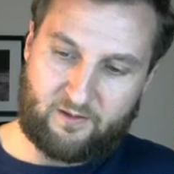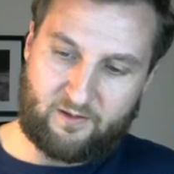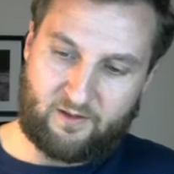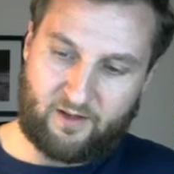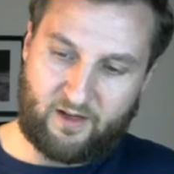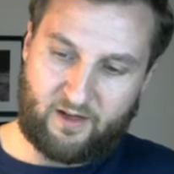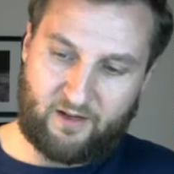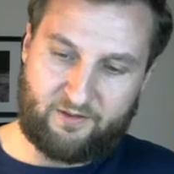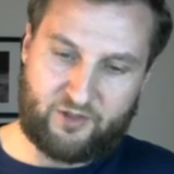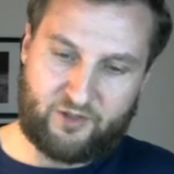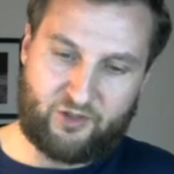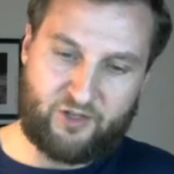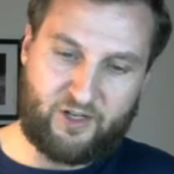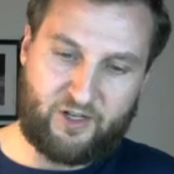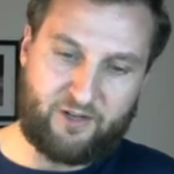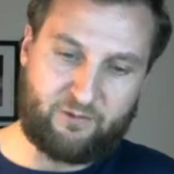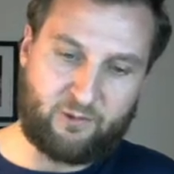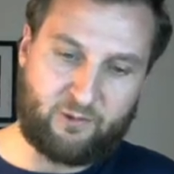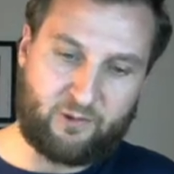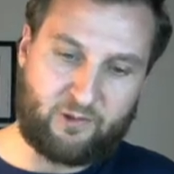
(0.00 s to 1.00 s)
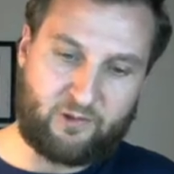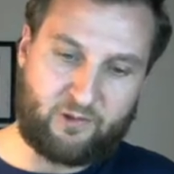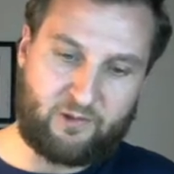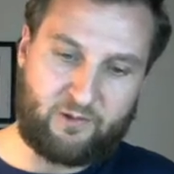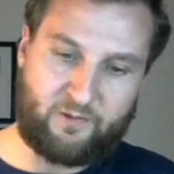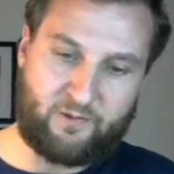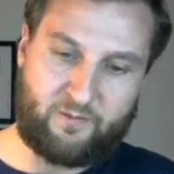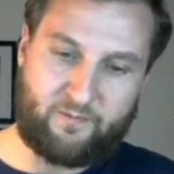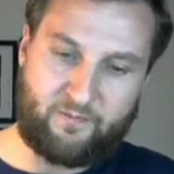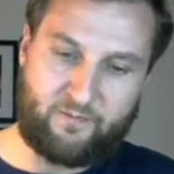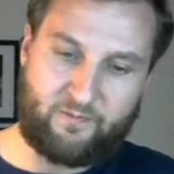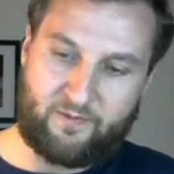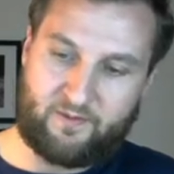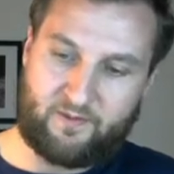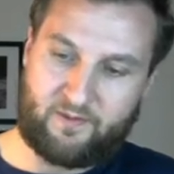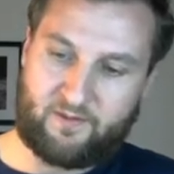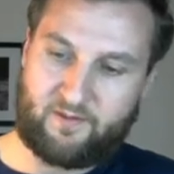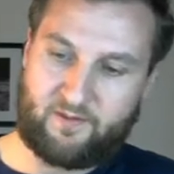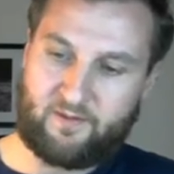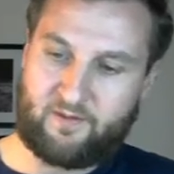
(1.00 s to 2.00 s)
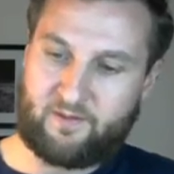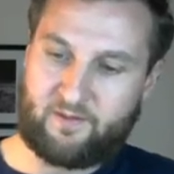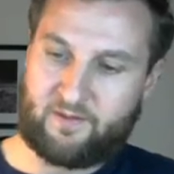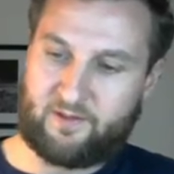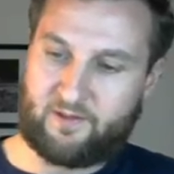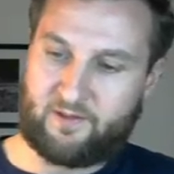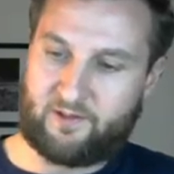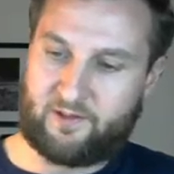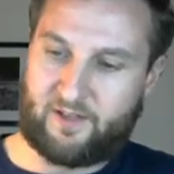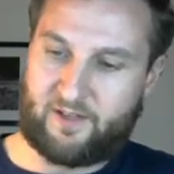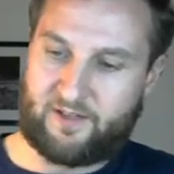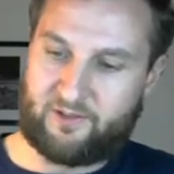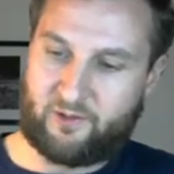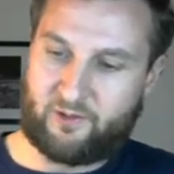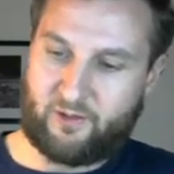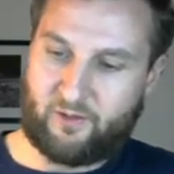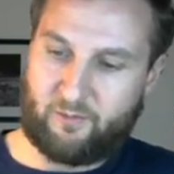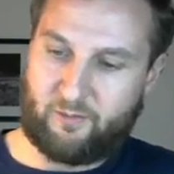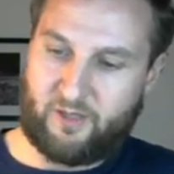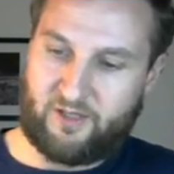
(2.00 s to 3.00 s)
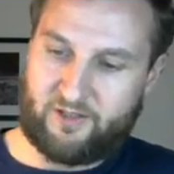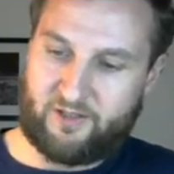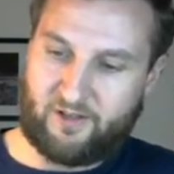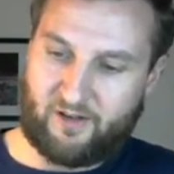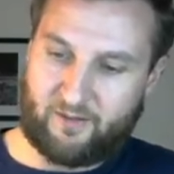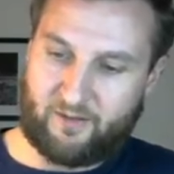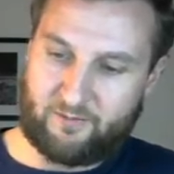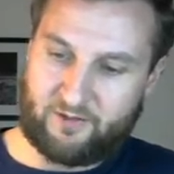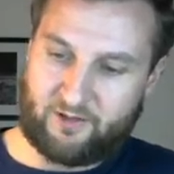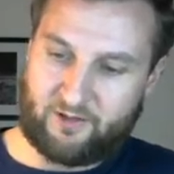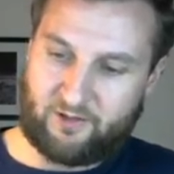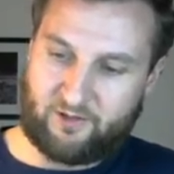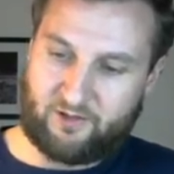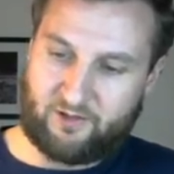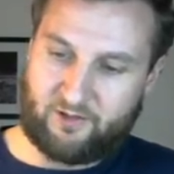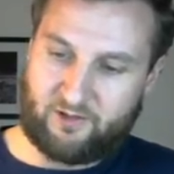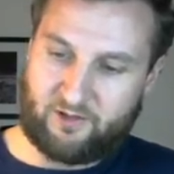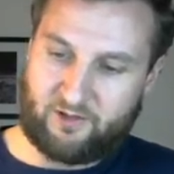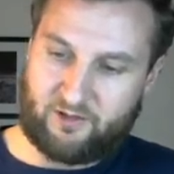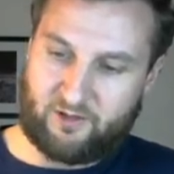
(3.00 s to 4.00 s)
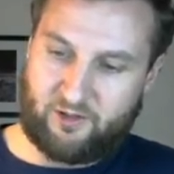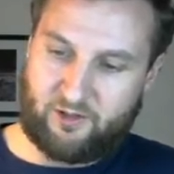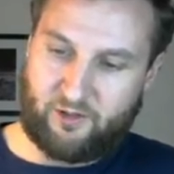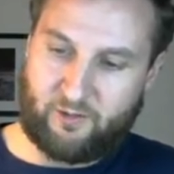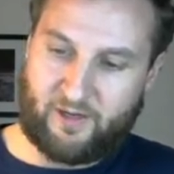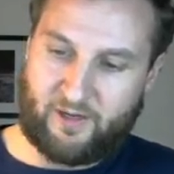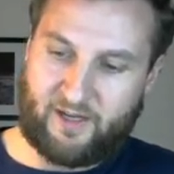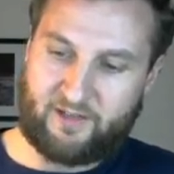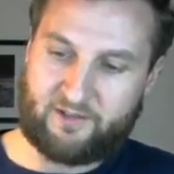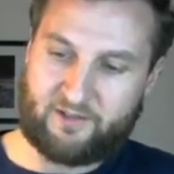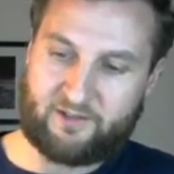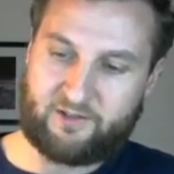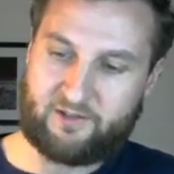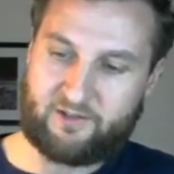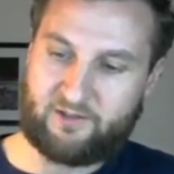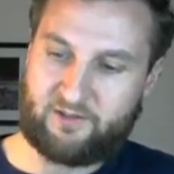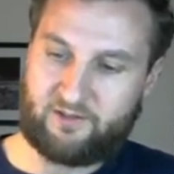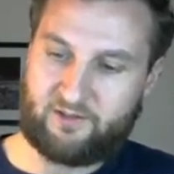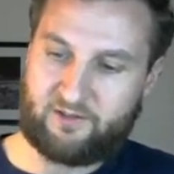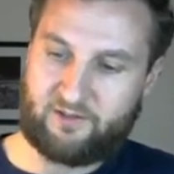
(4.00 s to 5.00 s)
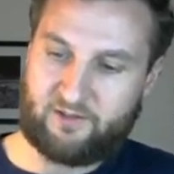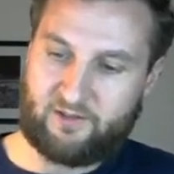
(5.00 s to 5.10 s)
I have a chain rule. So that's going to be times 2x.